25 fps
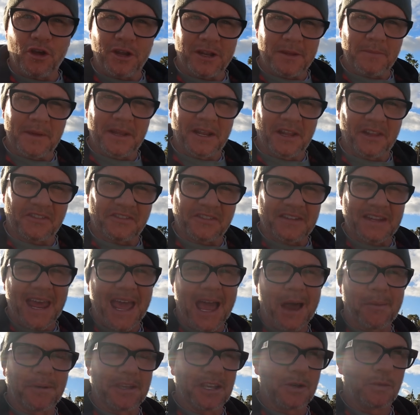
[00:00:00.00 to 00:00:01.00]
30 minutes
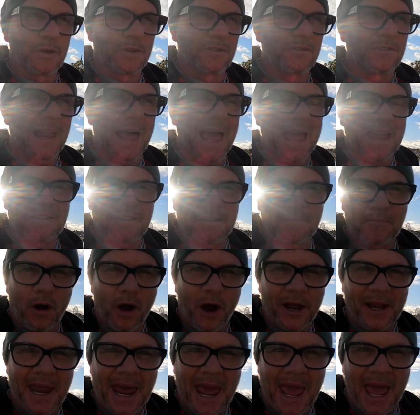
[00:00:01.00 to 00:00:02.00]
now, but you would have landed
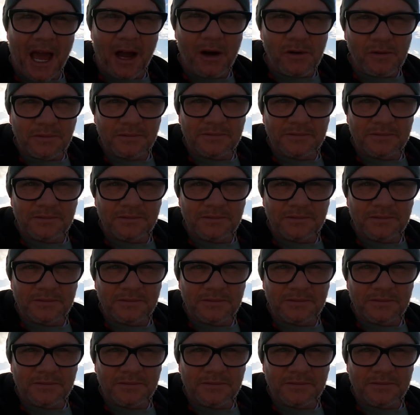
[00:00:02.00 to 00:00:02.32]
by now.